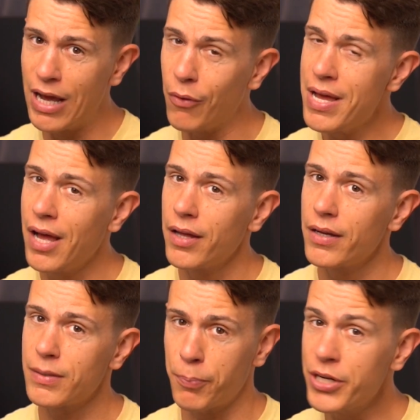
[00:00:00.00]
Now,
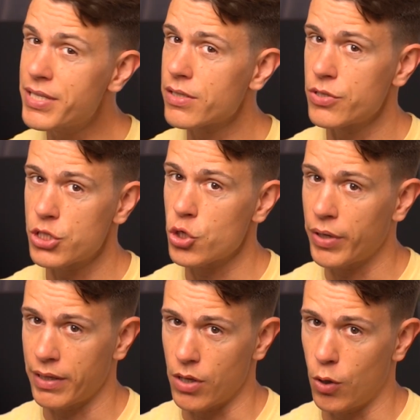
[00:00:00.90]
the breach is
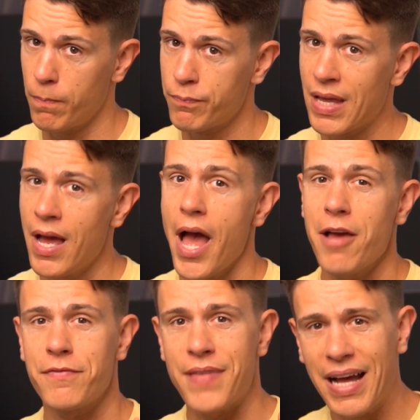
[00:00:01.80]
concerning though.
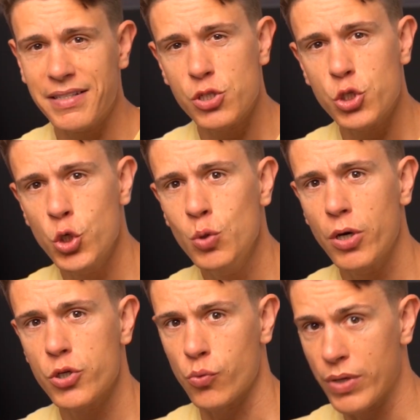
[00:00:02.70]
If that's too
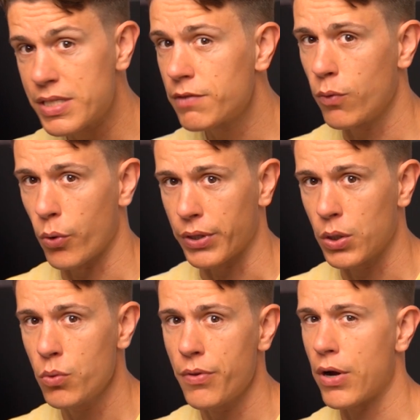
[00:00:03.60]
much risk for
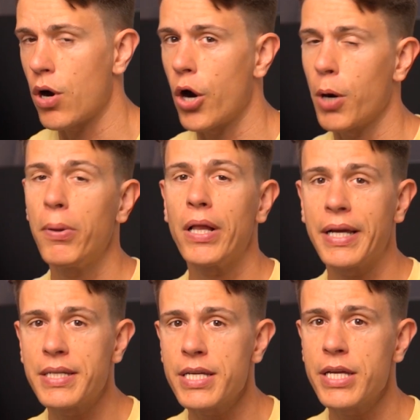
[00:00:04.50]
you, there are
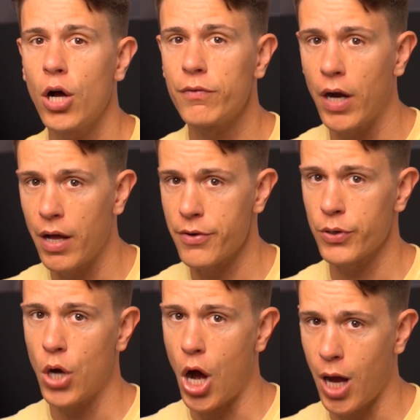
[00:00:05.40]
plenty of
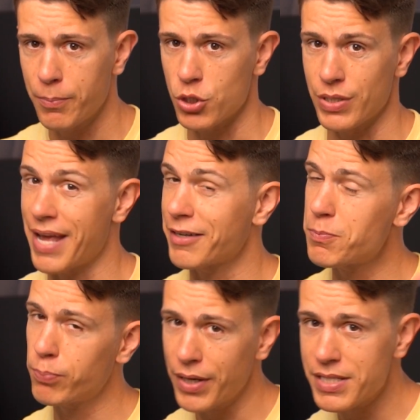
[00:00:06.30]
other options.
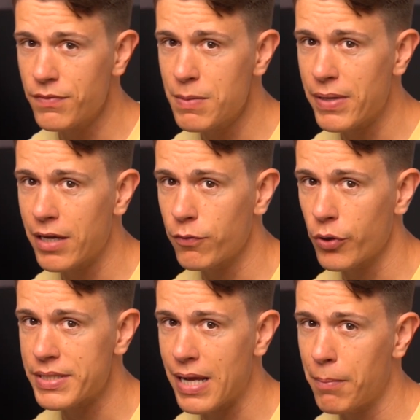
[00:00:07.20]
ExpressVPN,
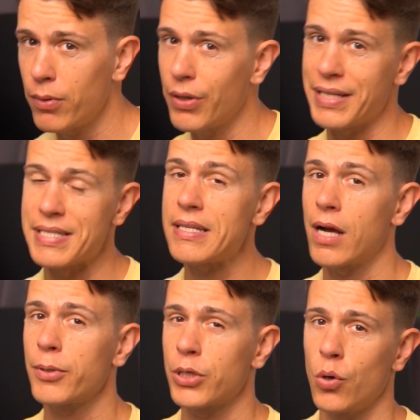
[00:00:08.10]
for example, and
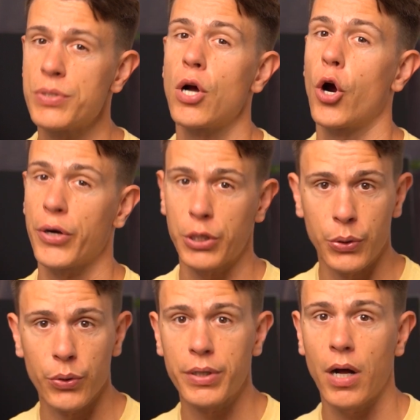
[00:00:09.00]
CyberGhost are
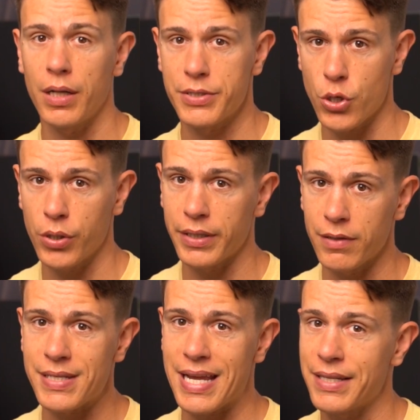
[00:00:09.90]
good
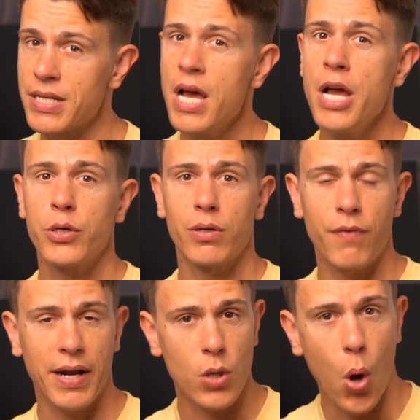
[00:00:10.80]
alternatives, and you can
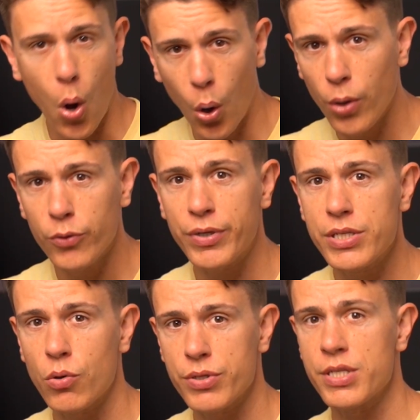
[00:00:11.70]
find all the
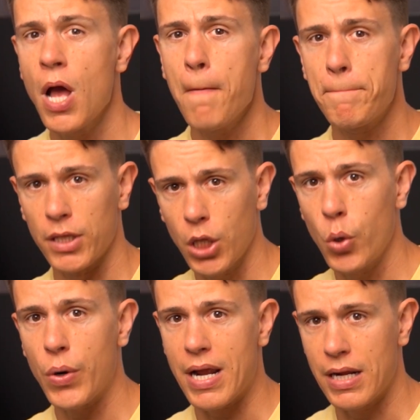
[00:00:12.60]
resources
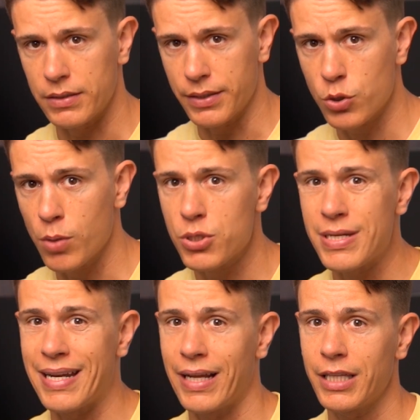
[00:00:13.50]
below in the description,
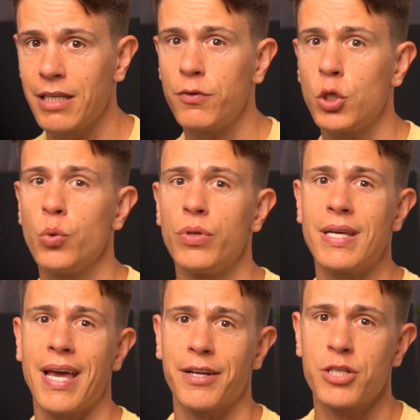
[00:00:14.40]
and I leave you
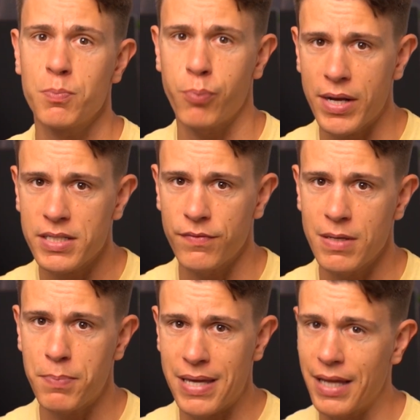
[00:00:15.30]
the
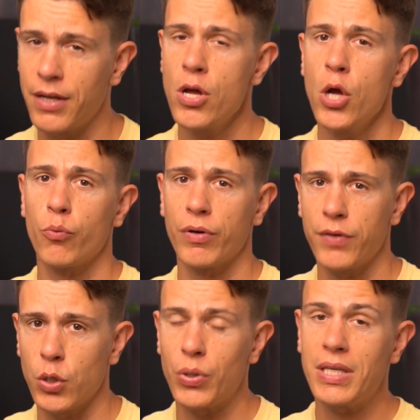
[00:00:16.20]
ExpressVPN
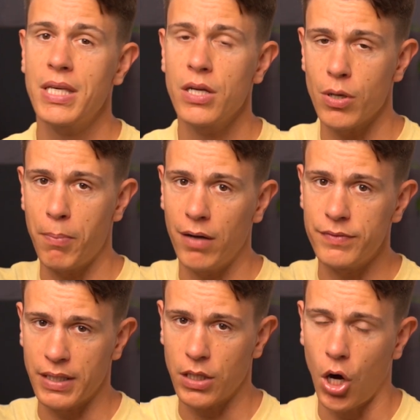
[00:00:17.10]
review here above
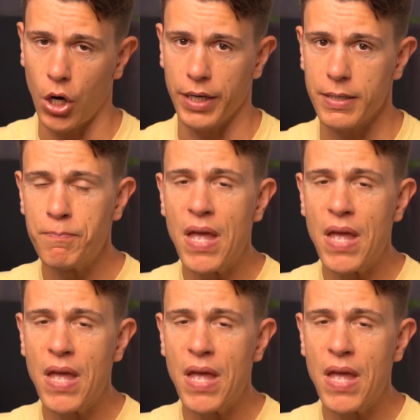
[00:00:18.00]
in the card.